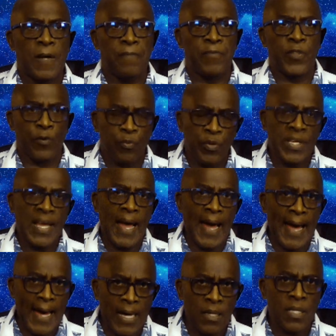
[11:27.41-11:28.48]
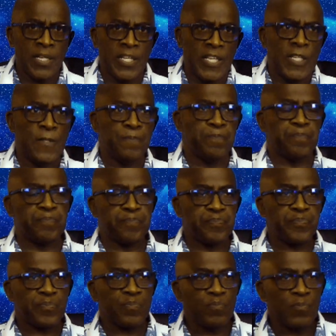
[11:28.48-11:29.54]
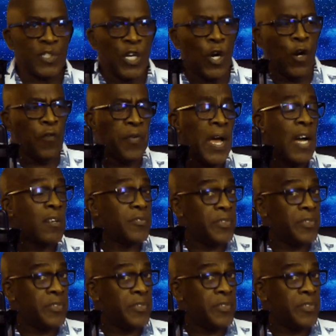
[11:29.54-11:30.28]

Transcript: the reality of how